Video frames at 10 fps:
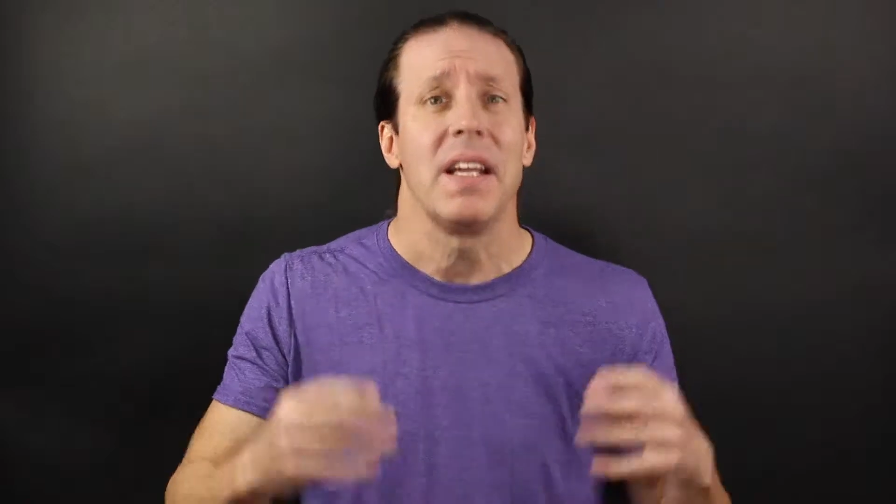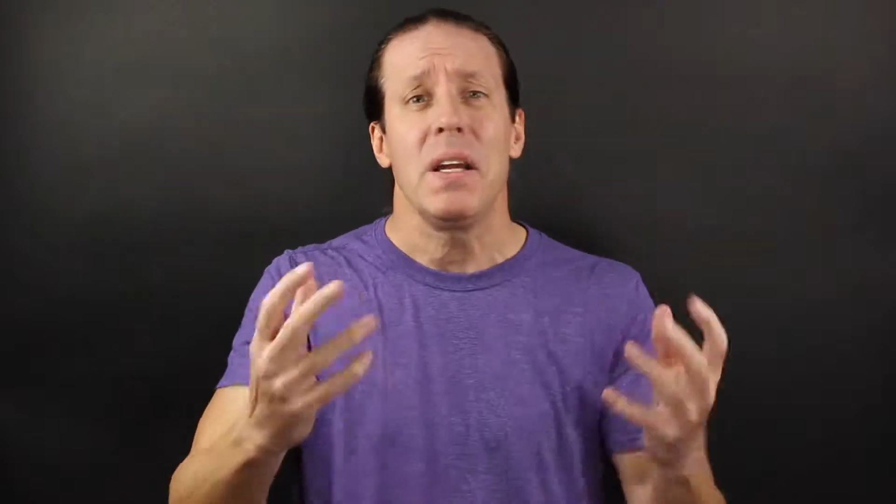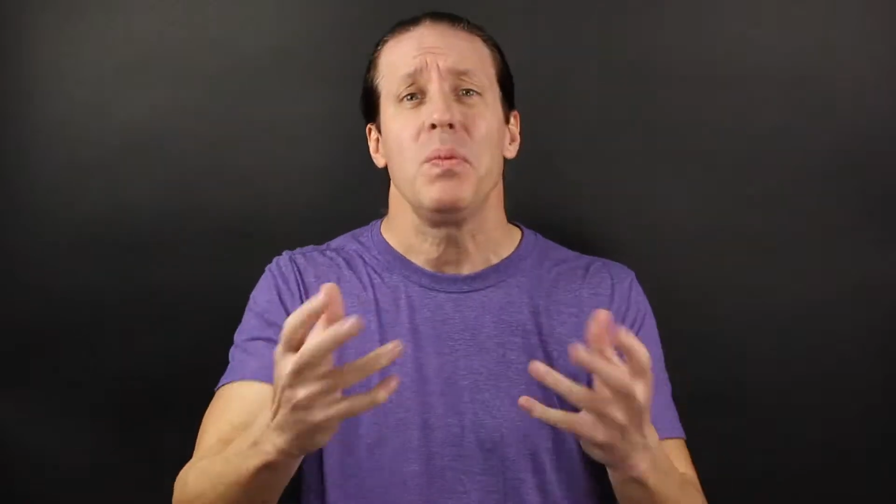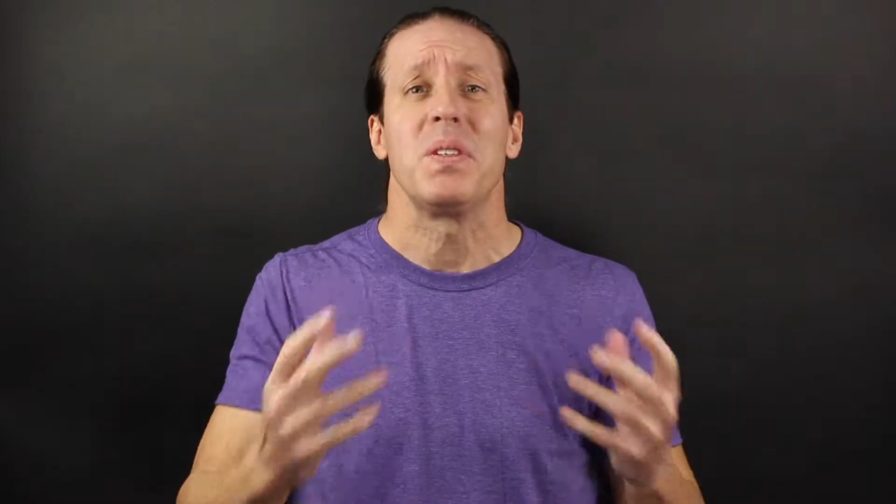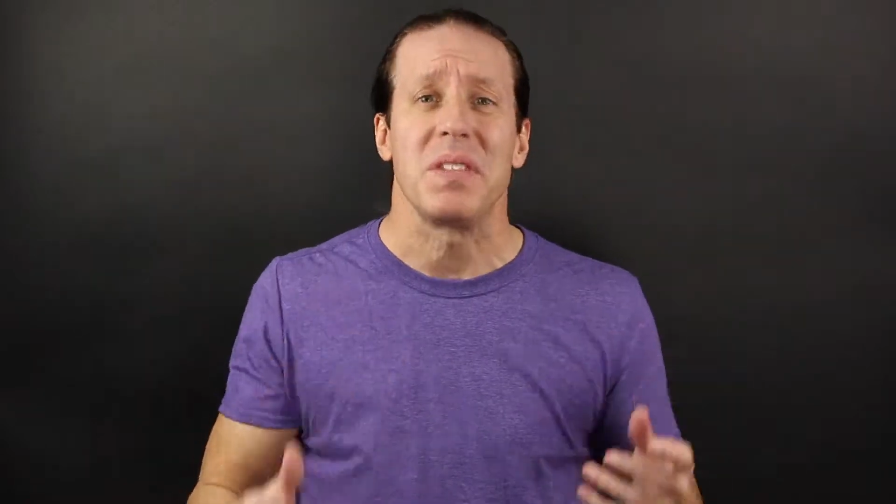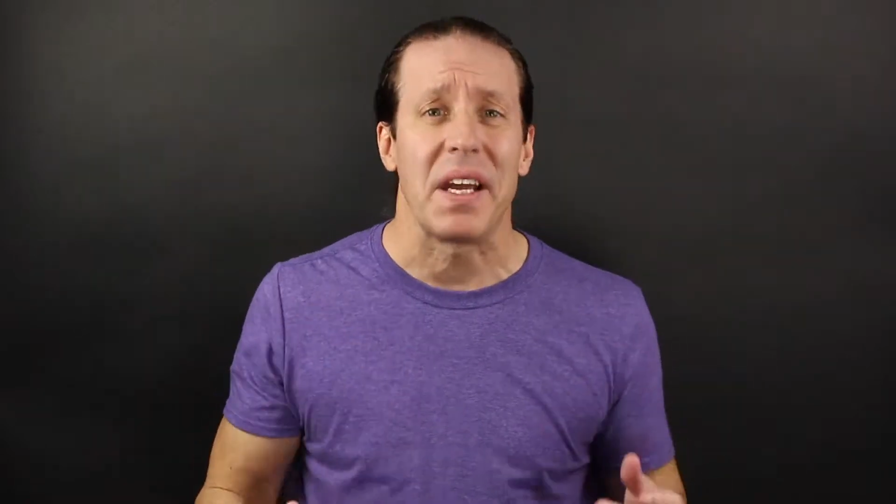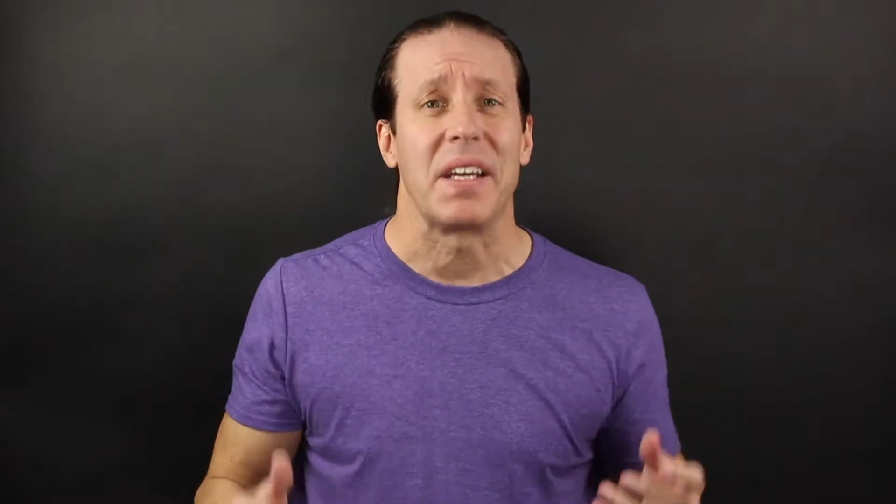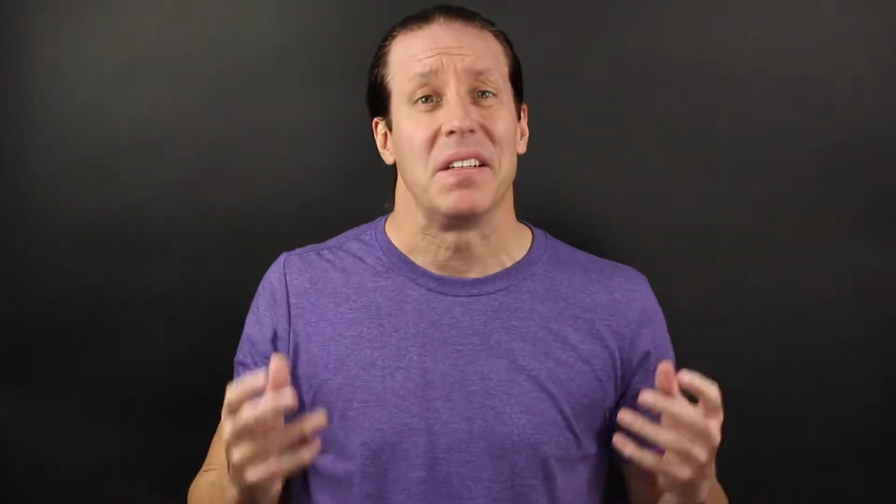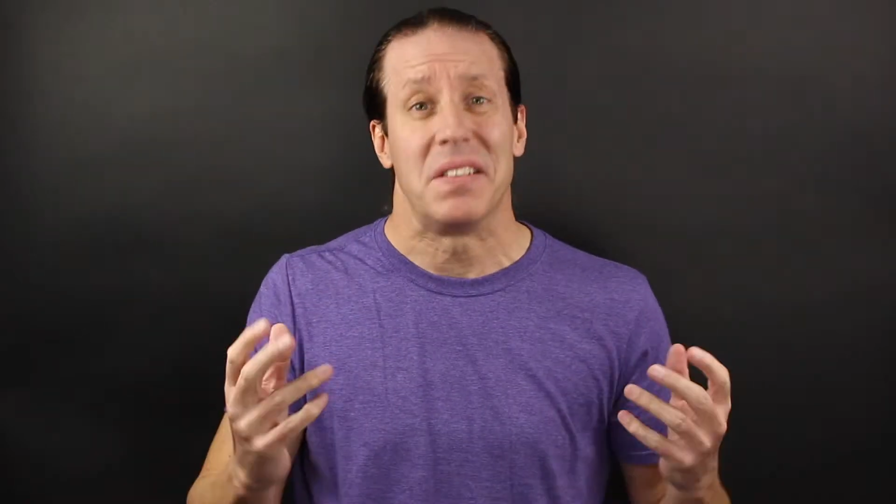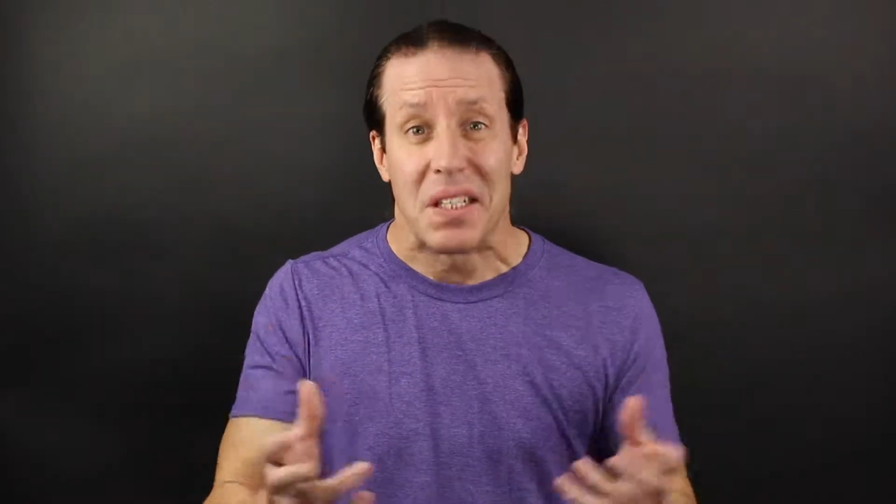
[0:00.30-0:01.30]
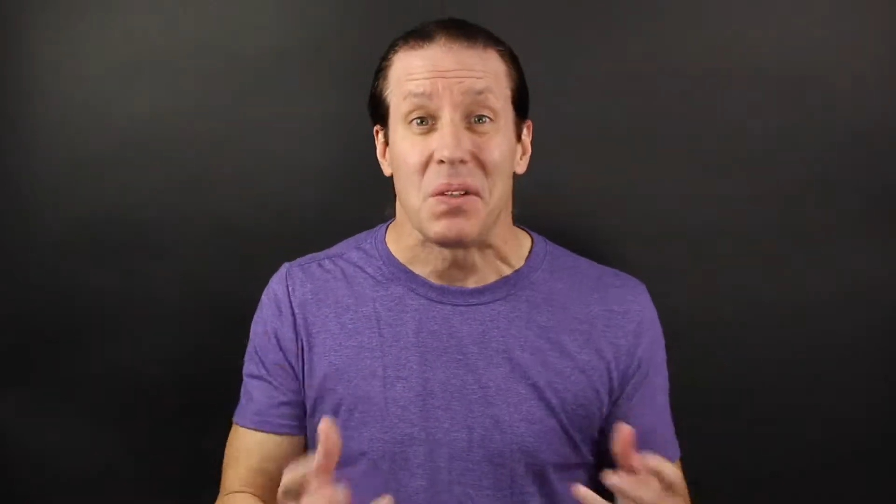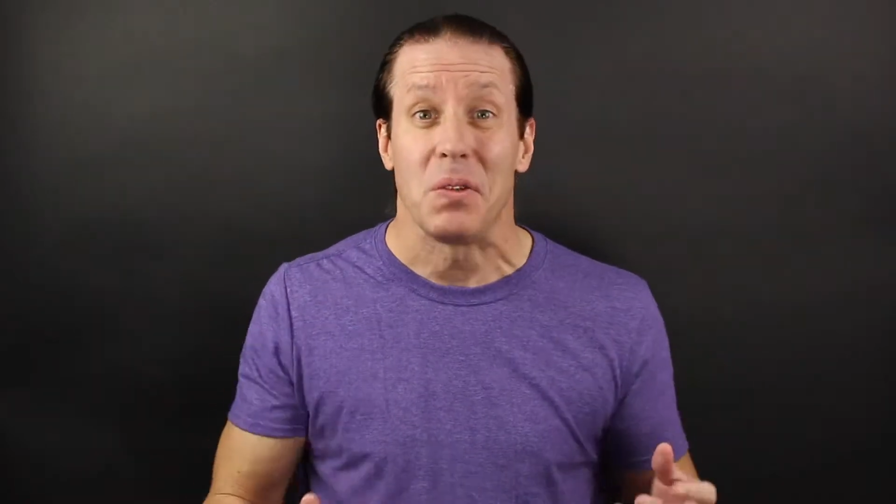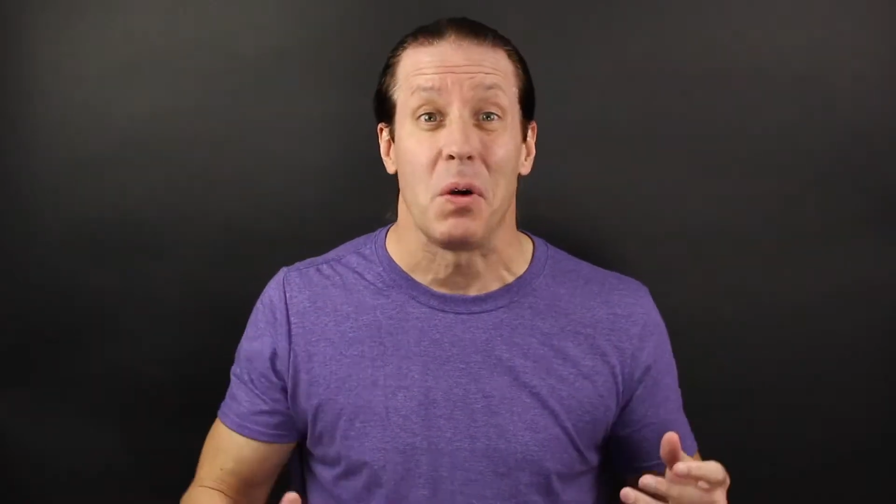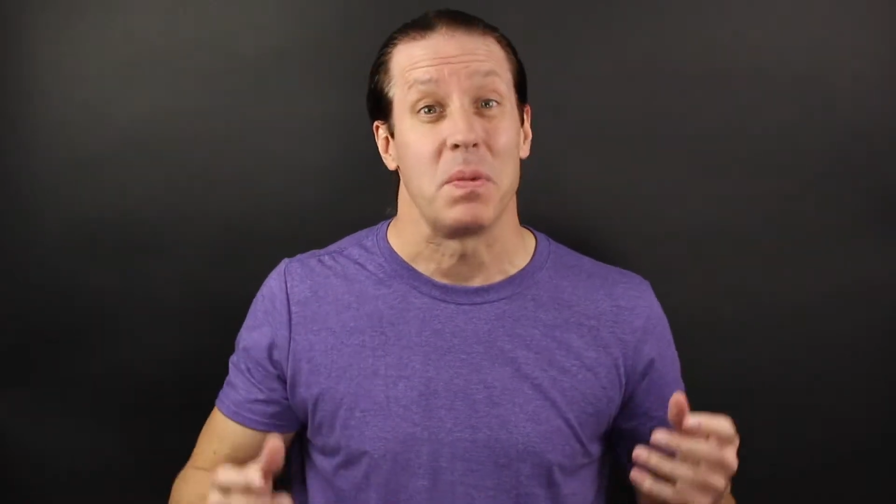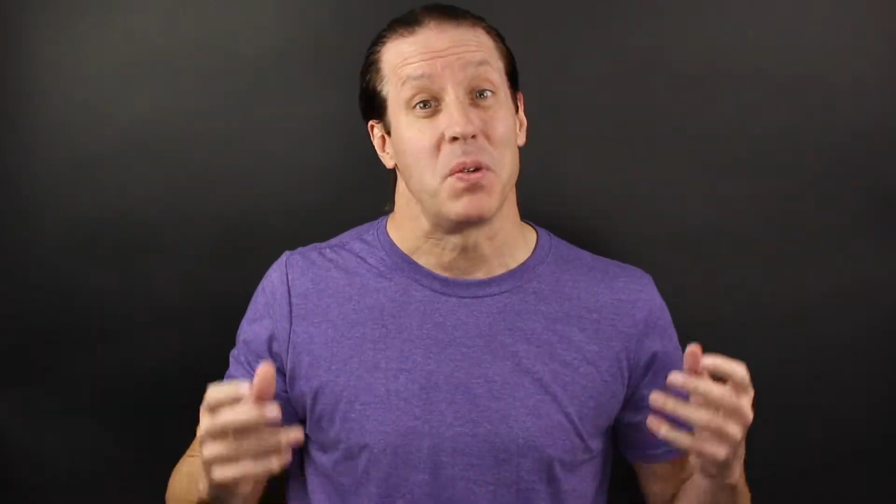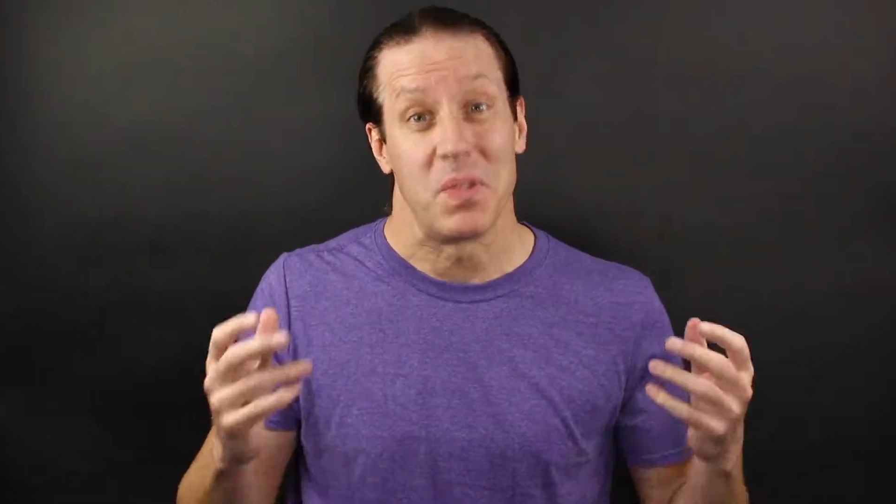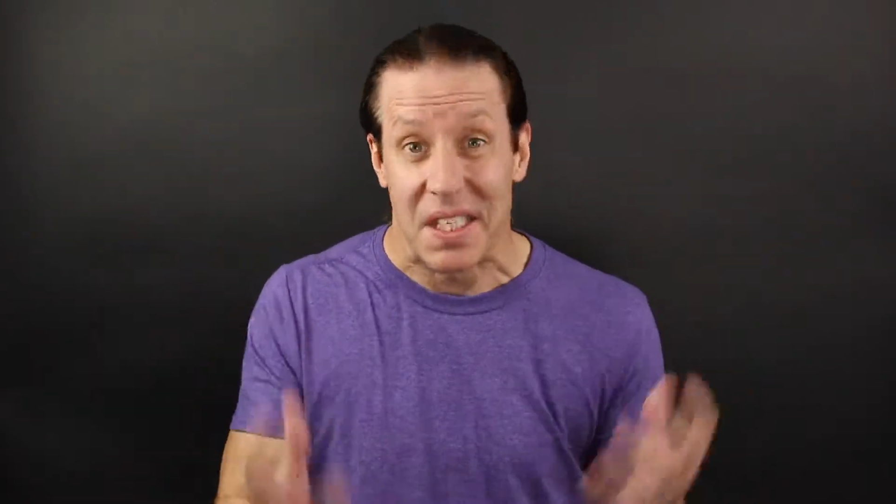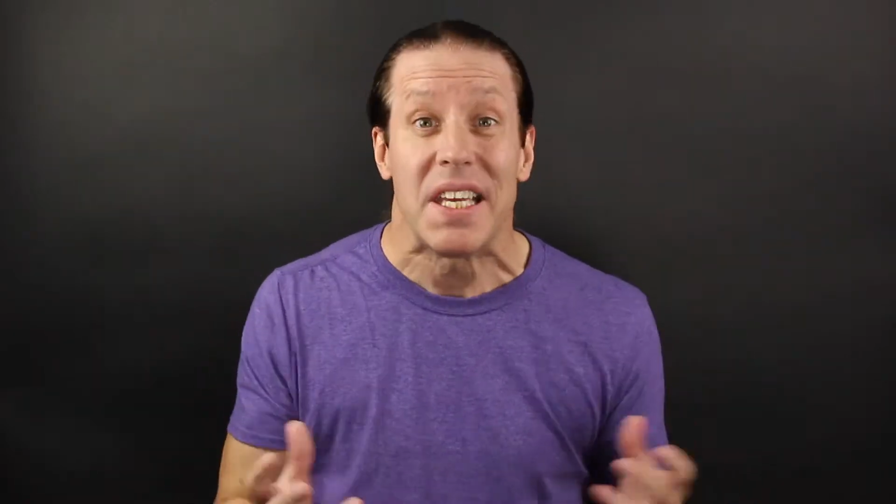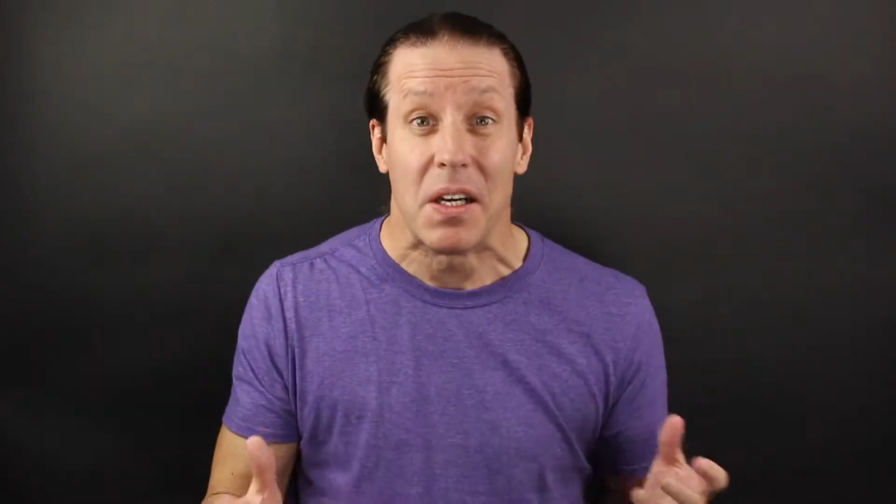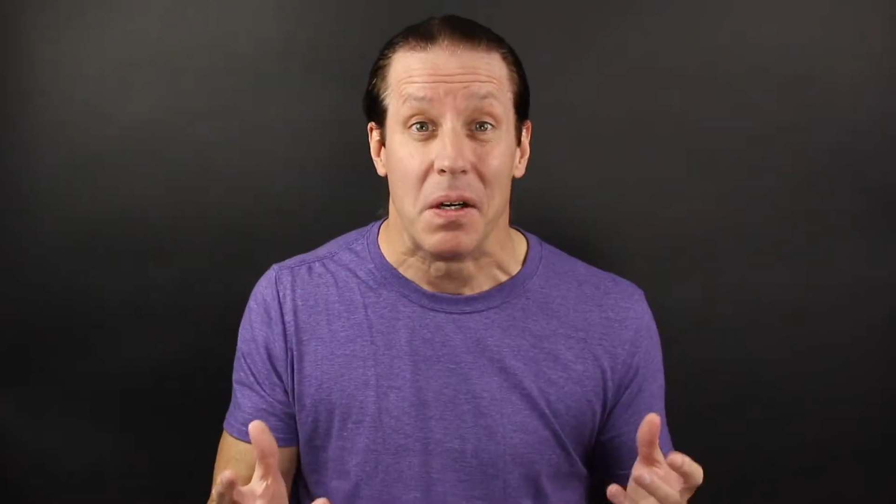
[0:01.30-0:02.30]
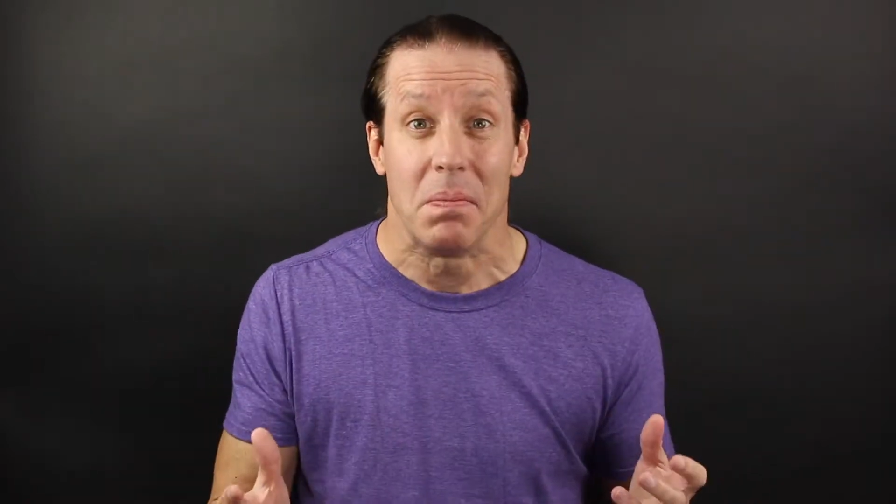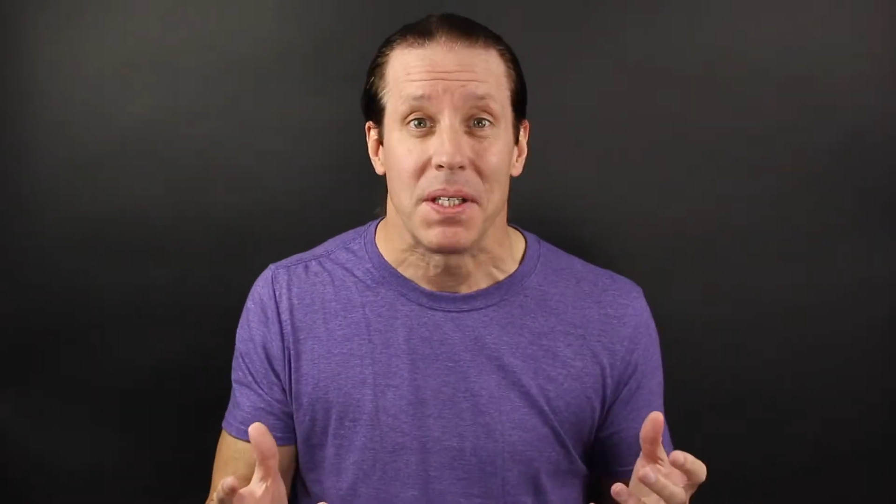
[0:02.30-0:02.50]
It was like a dildo museum.